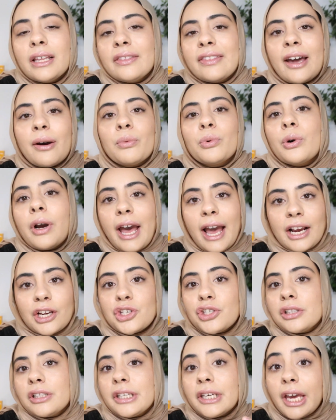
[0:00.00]
that will
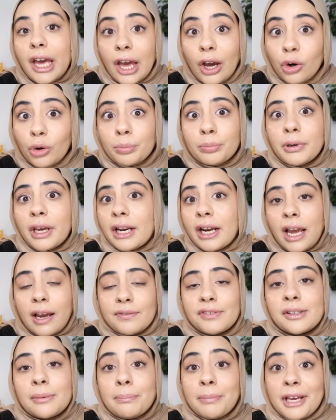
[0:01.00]
actually help and
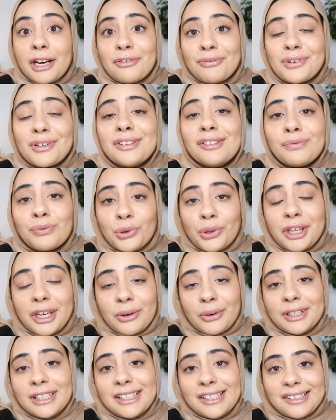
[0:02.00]
have some benefits for
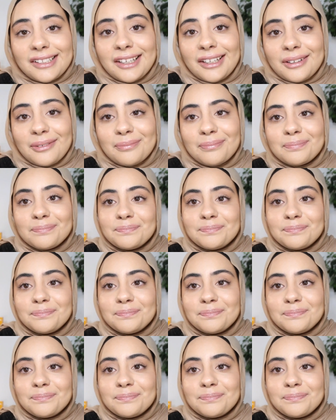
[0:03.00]
their oily skin.